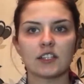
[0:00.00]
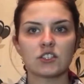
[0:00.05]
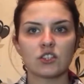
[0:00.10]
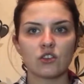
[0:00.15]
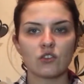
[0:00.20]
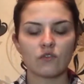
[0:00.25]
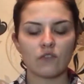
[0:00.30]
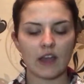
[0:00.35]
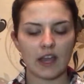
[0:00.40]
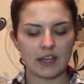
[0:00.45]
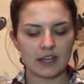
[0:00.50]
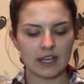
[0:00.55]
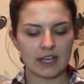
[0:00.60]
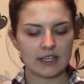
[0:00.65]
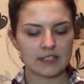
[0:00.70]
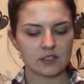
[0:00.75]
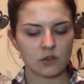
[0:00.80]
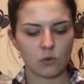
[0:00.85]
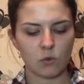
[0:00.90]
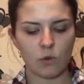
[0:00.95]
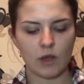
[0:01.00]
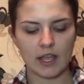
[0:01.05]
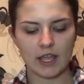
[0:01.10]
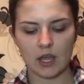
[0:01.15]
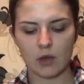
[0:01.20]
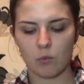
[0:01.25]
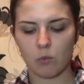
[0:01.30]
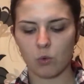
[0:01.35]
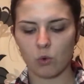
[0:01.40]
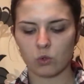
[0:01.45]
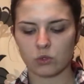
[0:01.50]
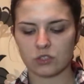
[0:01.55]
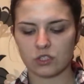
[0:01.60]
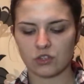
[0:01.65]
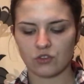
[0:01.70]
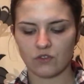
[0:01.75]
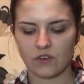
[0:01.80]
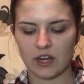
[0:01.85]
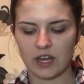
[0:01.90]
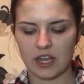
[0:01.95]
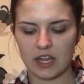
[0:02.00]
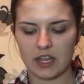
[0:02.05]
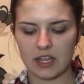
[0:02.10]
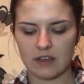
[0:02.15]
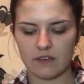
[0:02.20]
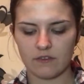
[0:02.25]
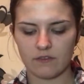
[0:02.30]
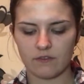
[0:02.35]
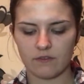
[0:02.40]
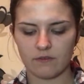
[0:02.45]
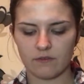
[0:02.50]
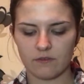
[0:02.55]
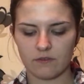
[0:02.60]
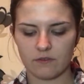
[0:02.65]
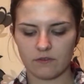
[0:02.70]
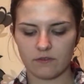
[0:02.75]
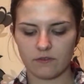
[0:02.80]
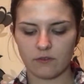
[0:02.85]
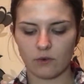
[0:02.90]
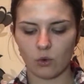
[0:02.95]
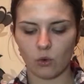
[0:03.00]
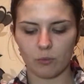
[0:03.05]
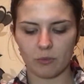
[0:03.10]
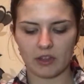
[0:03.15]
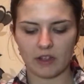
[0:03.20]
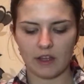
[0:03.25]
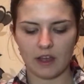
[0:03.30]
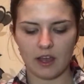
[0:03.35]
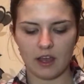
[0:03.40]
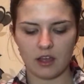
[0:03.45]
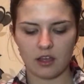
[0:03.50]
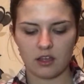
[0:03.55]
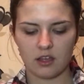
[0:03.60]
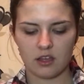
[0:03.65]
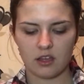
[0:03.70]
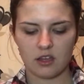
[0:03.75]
do find it is quite a watery formula,